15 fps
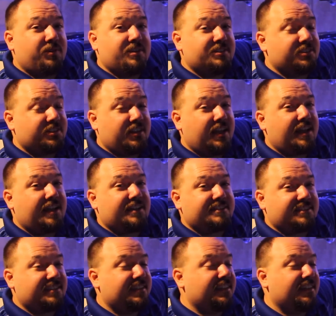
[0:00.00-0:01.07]
inch
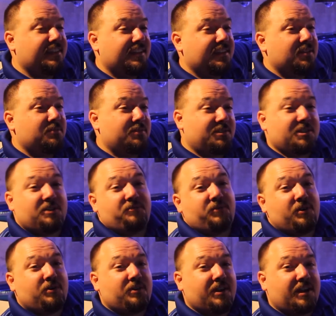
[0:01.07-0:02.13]
glass, which I
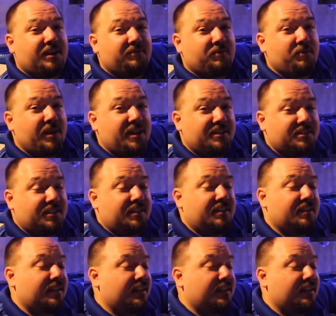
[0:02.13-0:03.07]
found kind of amazing.